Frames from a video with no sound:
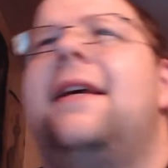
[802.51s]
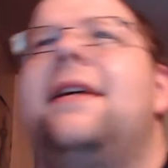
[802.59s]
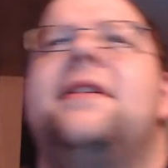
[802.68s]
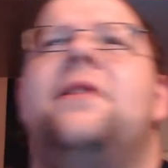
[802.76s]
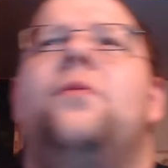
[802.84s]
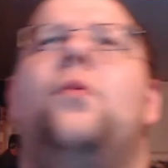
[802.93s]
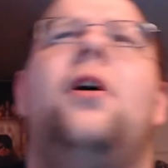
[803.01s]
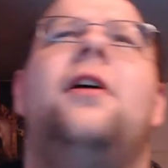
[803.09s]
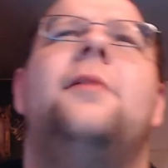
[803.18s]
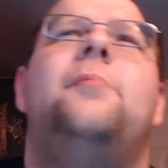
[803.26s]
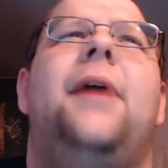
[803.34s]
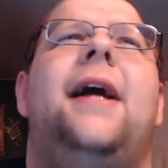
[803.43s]
and
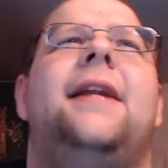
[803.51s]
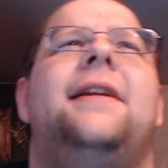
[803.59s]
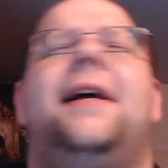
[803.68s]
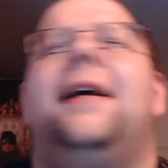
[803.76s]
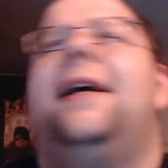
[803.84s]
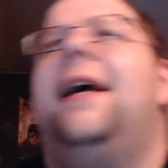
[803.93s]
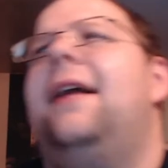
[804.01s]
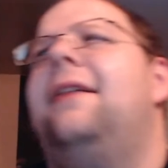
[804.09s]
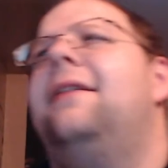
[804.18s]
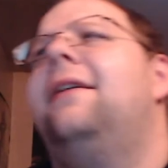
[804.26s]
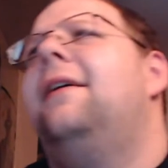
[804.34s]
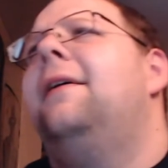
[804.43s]
word bending and,
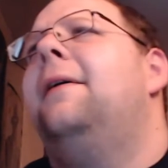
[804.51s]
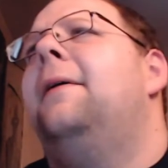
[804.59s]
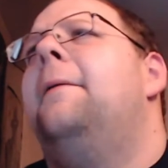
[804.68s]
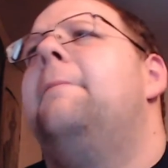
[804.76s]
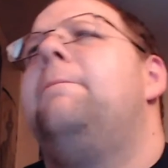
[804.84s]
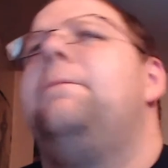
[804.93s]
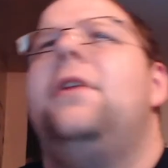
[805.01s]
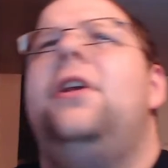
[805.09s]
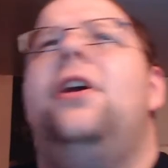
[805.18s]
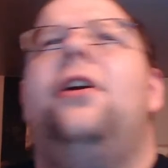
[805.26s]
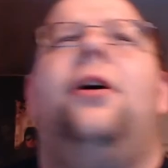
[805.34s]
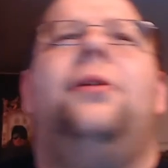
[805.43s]

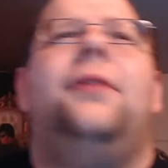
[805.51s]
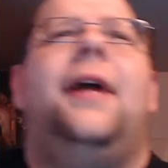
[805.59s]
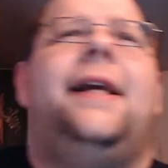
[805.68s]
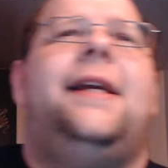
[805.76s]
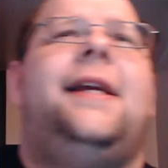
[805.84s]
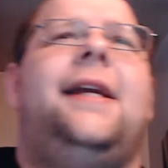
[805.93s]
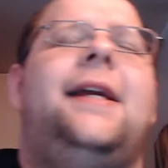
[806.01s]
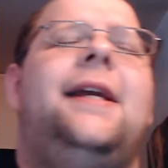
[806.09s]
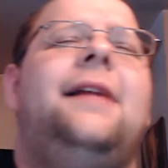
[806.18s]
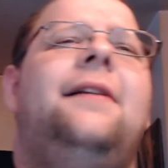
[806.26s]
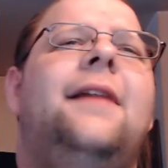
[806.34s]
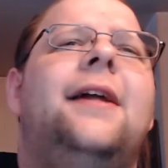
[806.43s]
you know, like he
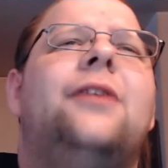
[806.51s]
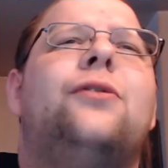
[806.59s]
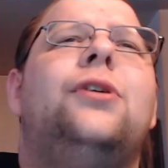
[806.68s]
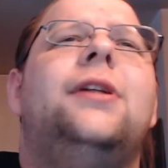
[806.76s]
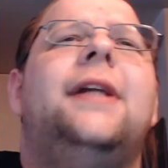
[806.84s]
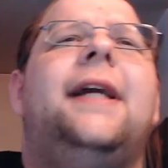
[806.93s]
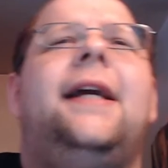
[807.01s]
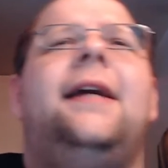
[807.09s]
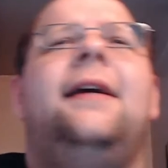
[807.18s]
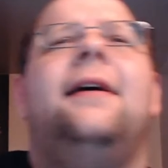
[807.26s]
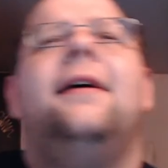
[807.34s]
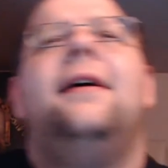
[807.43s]
literally,
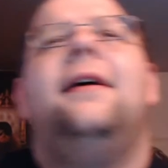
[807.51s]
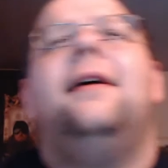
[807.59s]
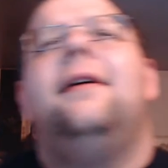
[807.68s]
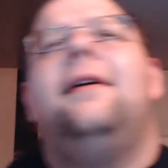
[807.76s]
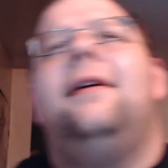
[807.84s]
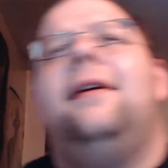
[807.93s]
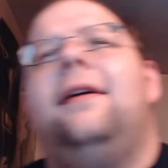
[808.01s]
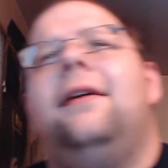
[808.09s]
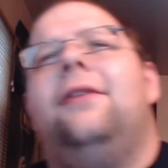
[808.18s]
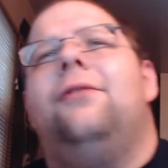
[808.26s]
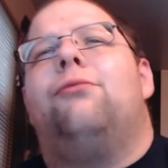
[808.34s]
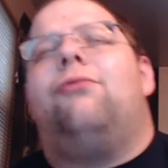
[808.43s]

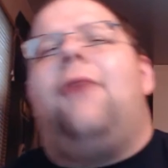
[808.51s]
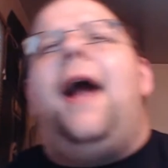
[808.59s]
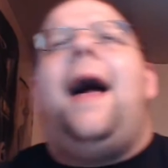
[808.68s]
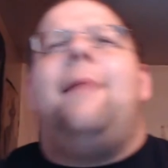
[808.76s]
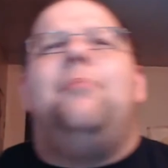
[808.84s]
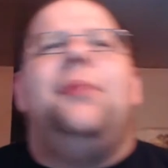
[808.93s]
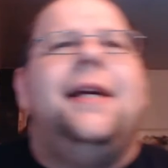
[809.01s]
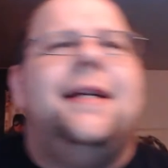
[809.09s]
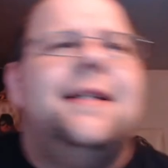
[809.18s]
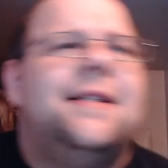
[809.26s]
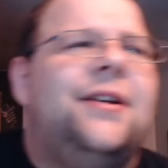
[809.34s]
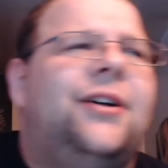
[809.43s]
rap
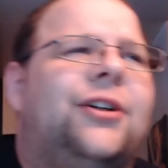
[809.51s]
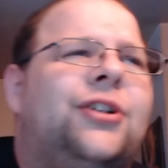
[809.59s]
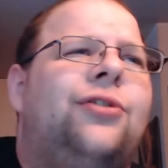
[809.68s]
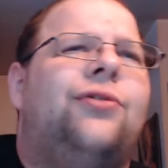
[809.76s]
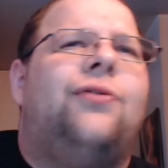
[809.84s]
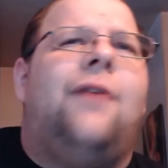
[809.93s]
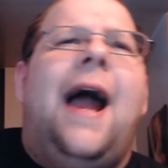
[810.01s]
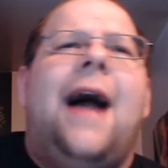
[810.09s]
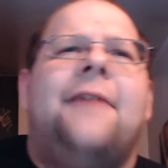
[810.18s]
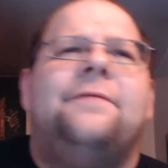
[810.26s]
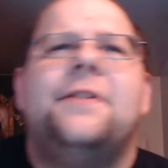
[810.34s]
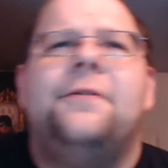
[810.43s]
is a
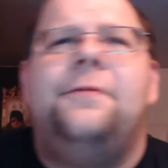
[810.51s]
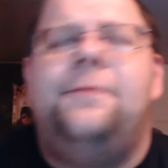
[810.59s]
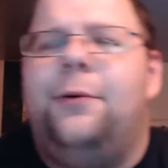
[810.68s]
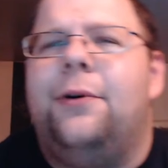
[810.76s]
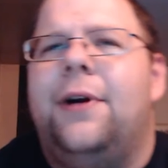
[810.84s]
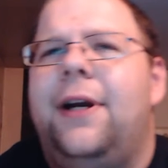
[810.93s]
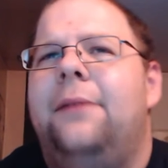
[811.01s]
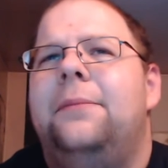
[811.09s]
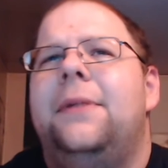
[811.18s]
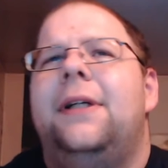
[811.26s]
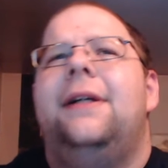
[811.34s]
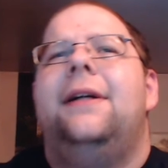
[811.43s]
craft for him.
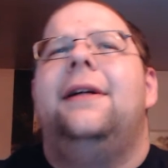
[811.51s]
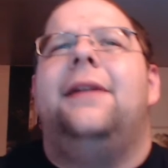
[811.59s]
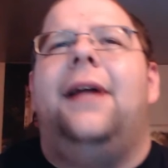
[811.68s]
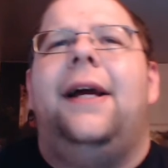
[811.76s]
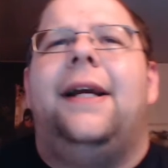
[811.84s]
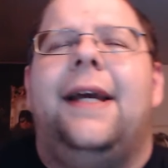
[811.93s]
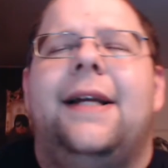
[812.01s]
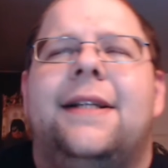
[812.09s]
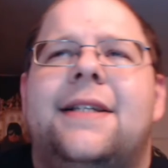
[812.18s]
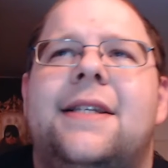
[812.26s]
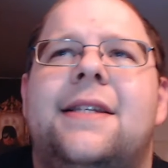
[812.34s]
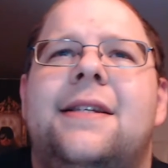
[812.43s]
Like,
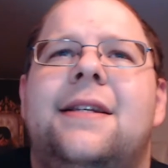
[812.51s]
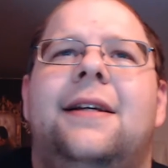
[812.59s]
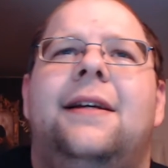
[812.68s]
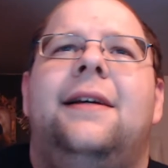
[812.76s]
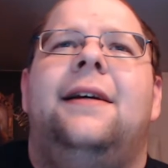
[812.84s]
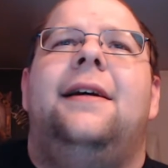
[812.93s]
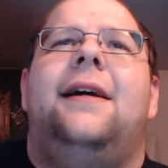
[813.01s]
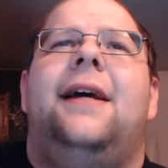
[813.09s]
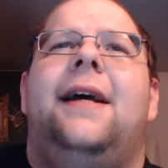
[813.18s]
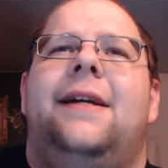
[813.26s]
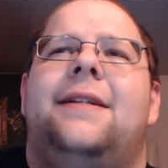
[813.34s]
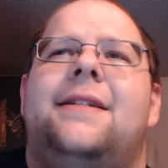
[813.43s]
that's
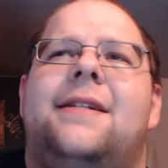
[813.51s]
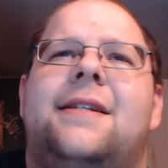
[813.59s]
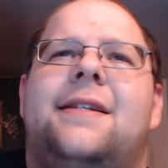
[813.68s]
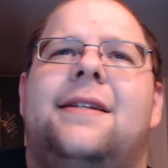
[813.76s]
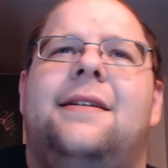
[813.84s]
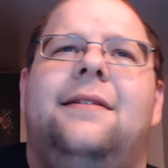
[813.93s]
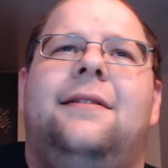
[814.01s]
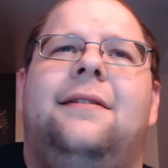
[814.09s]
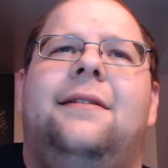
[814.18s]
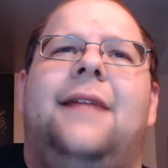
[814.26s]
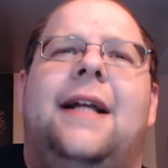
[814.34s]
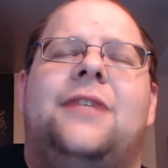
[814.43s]

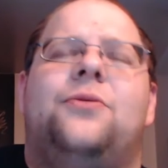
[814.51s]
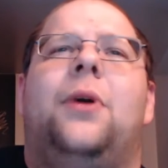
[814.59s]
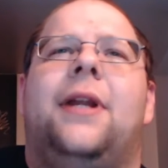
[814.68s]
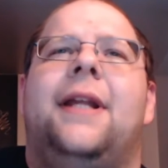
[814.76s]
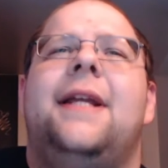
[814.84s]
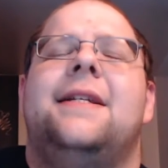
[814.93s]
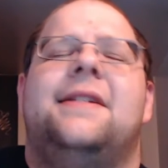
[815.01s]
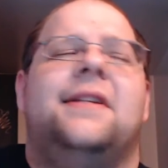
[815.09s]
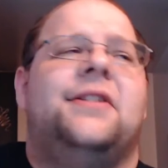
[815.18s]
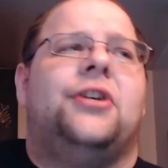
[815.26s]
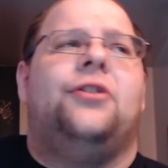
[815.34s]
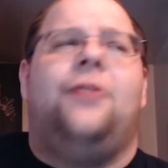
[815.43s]
what it is. It's
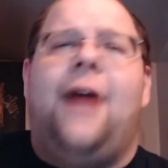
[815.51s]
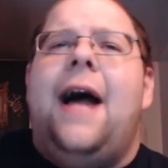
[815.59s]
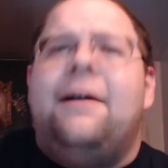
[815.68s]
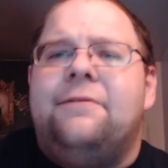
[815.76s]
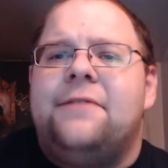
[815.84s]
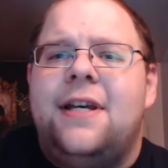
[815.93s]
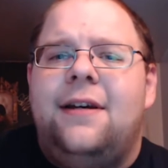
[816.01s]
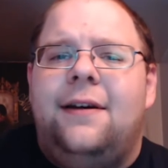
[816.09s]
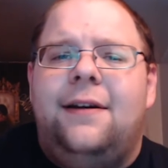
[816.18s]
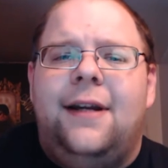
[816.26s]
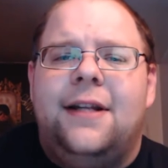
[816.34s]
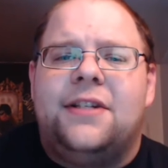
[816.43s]
a craft.
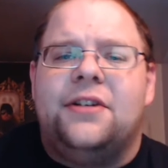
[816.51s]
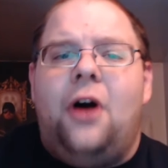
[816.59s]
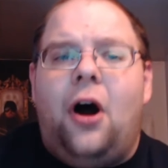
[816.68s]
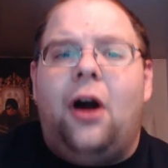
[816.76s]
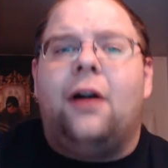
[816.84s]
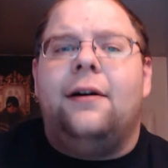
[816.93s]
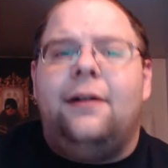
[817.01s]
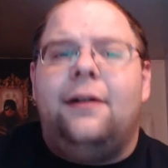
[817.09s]
It's an art,